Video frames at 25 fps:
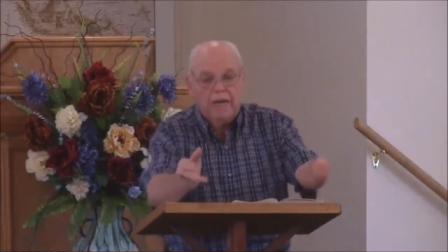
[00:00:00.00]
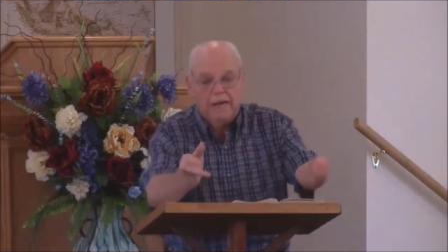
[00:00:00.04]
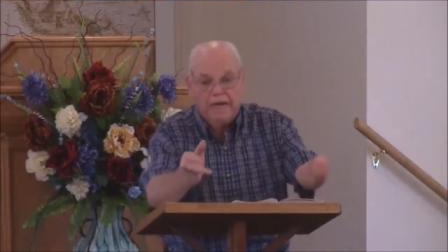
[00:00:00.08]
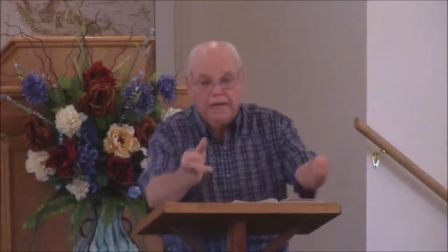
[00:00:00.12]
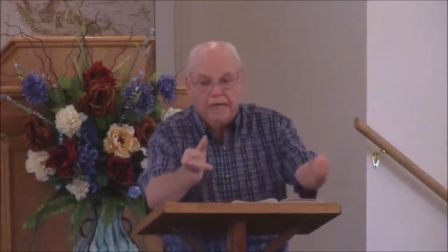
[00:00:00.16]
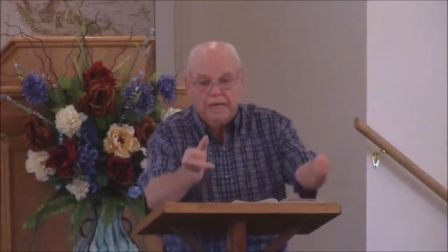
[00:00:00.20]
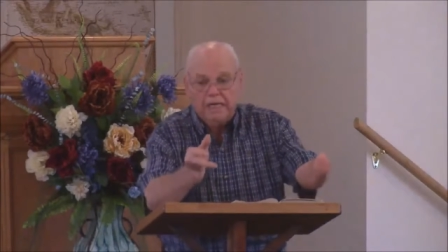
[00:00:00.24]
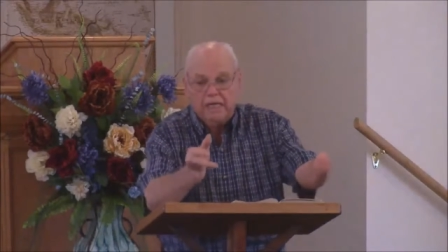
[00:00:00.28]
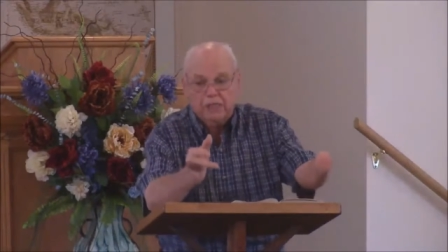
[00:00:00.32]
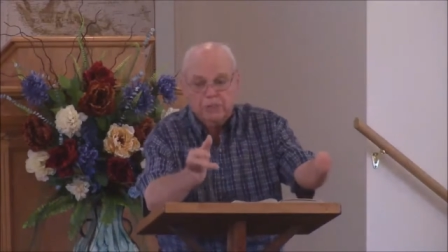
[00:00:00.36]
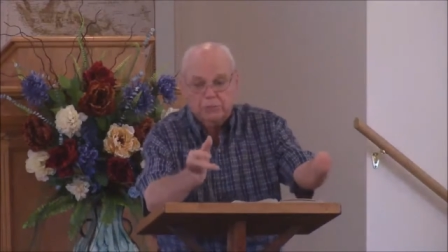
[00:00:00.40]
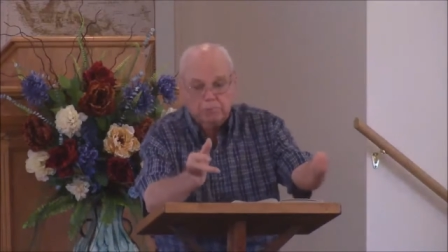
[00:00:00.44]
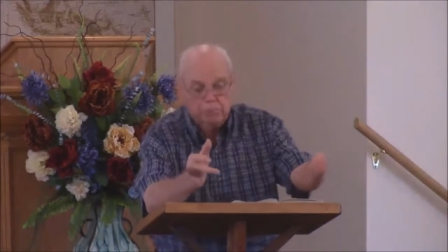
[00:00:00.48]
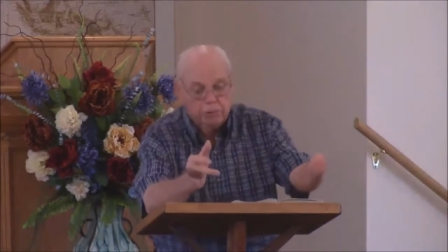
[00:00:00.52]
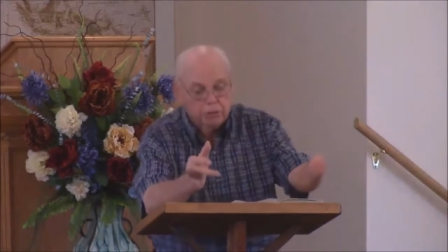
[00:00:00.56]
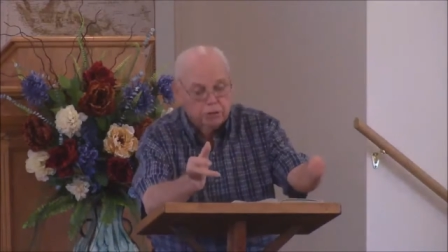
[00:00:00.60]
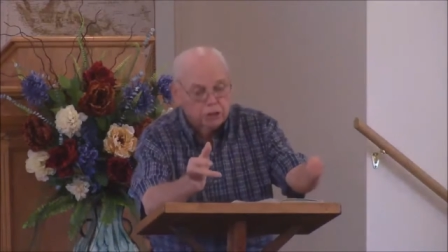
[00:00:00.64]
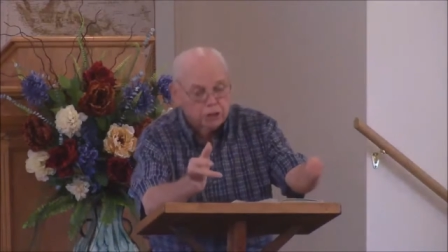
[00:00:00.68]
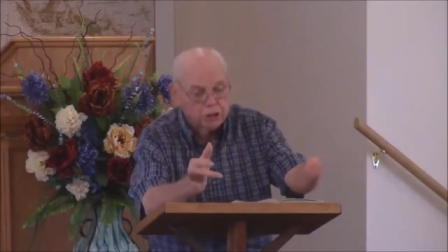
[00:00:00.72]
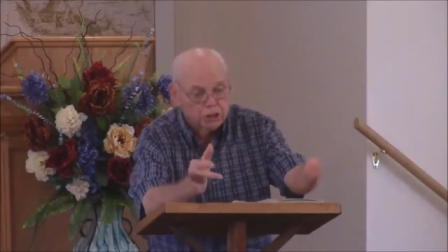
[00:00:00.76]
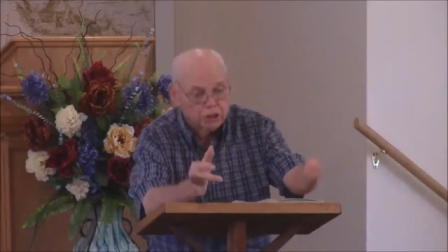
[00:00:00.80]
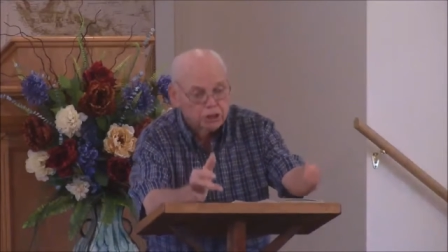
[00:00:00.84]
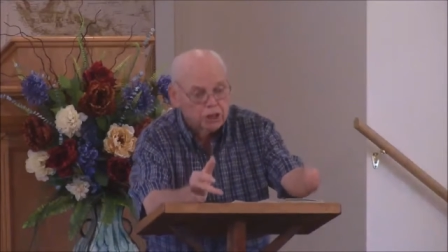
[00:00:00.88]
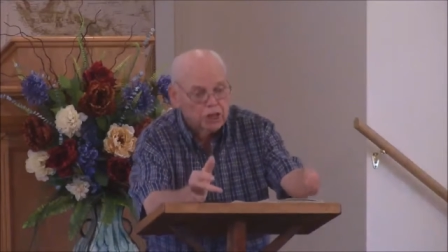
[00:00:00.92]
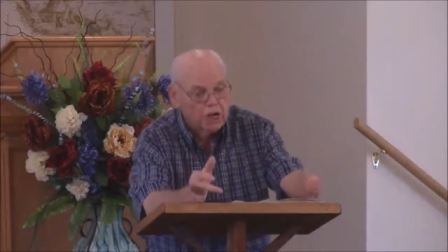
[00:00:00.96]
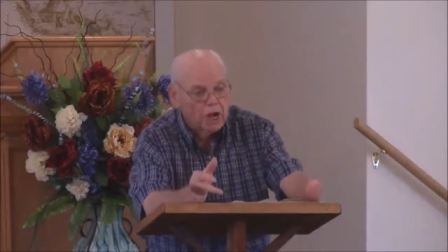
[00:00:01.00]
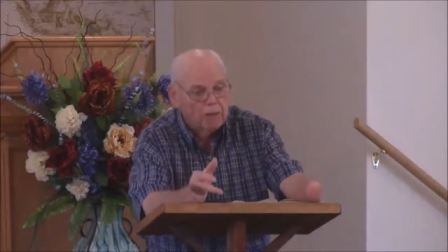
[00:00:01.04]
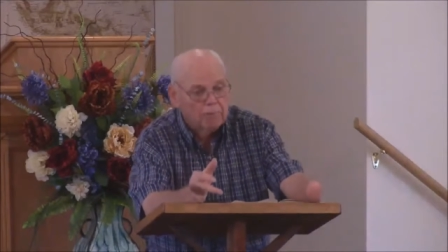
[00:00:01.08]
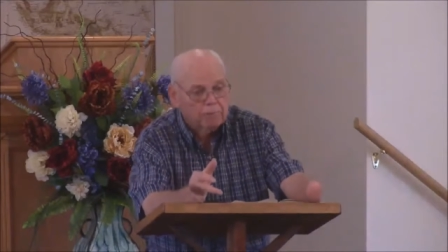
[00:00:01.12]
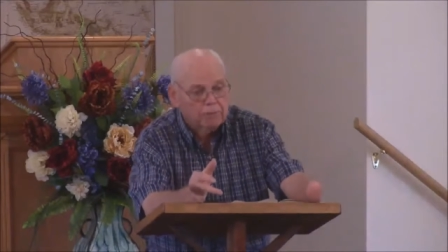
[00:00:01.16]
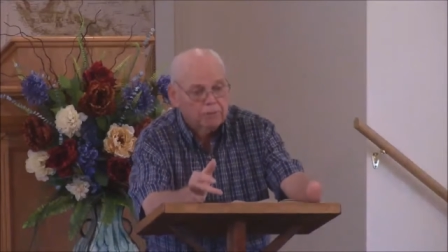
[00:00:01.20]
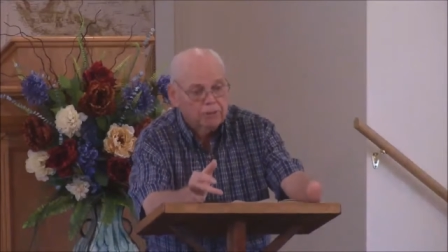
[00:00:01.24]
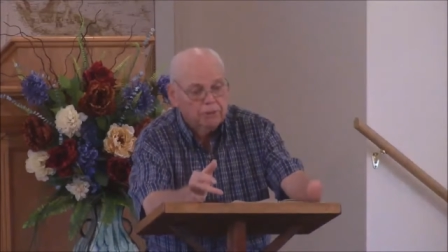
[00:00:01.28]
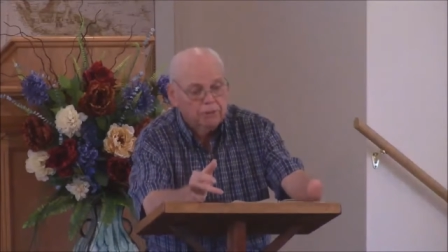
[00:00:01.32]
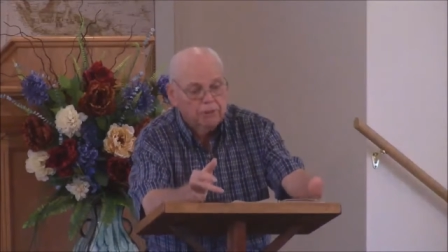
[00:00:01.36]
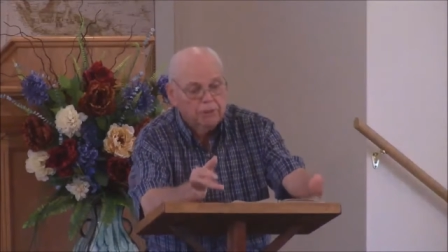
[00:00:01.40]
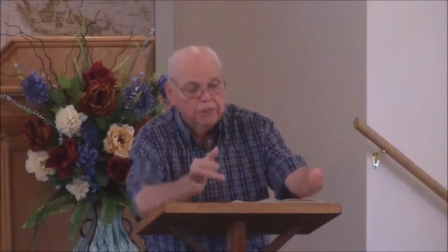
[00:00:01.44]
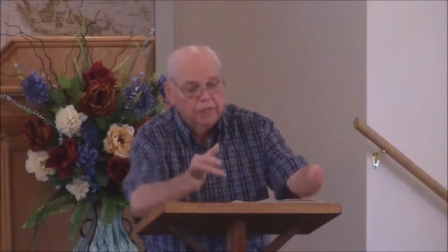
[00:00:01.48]
he can put a stop
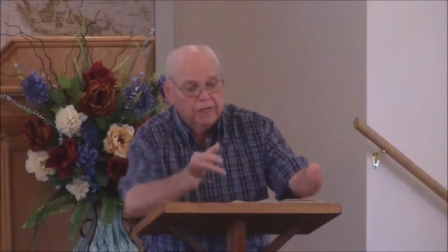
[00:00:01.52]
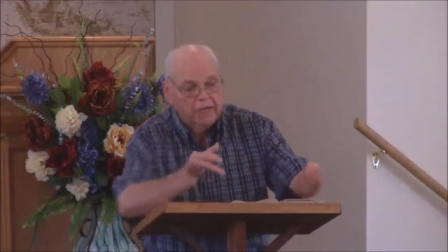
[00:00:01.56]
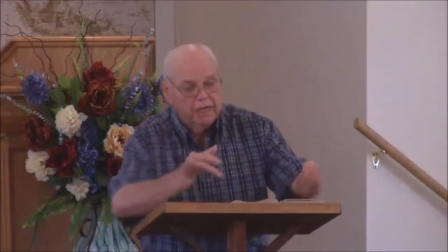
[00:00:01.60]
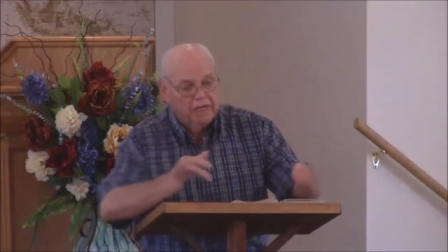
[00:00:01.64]
to it.